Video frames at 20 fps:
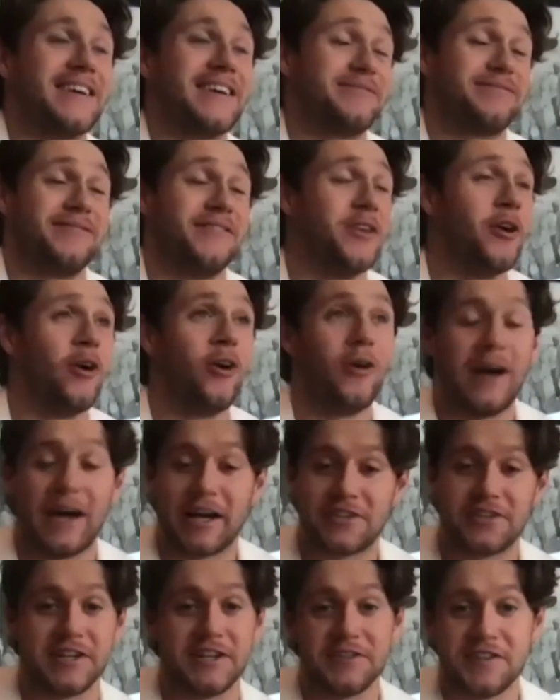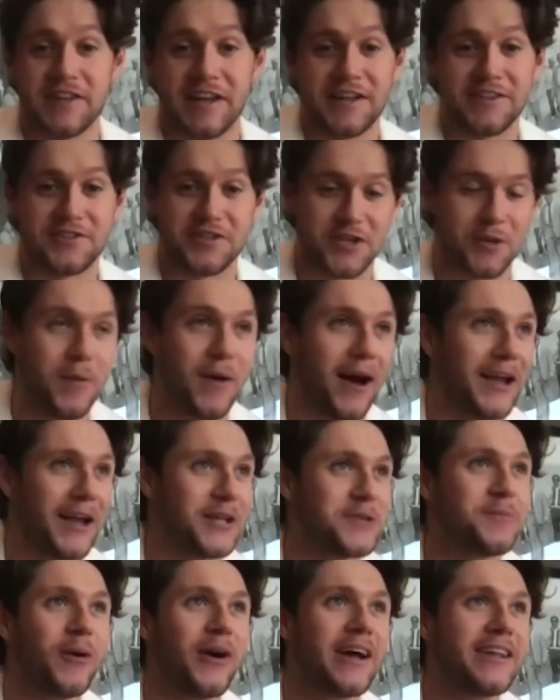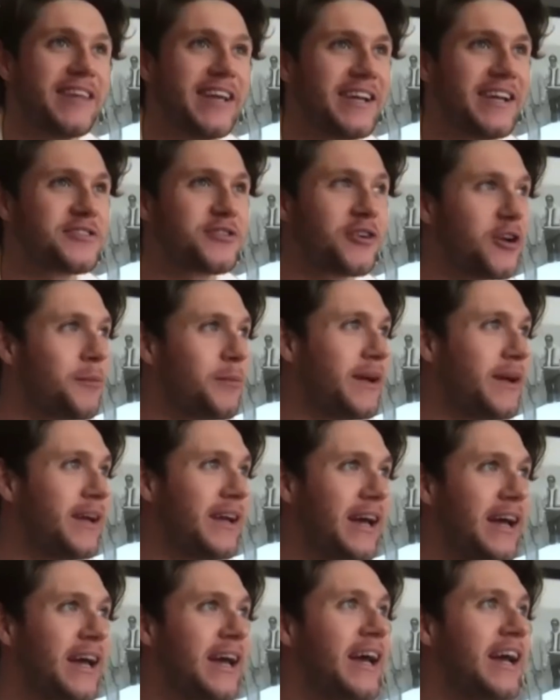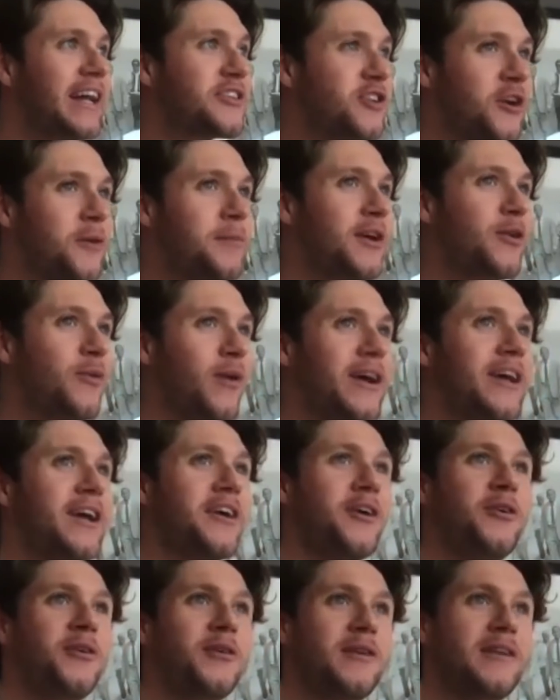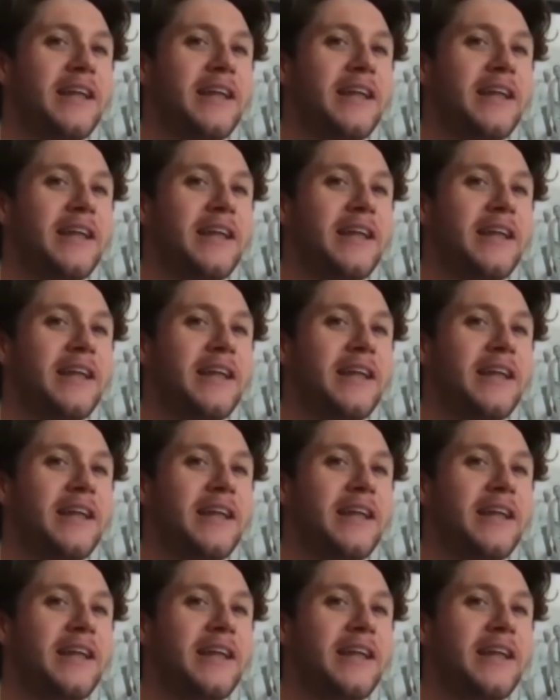No, actually, is the answer, to be honest. But I think it's going to be quite cool.